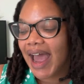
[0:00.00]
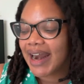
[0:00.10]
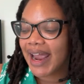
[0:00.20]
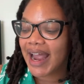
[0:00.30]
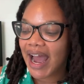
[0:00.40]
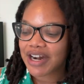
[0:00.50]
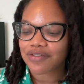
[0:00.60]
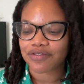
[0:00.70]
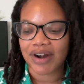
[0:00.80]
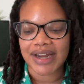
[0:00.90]
and I kind
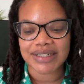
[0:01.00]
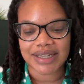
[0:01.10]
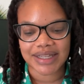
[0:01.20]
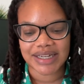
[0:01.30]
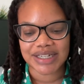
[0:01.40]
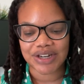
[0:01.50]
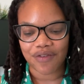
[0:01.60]
of ranked these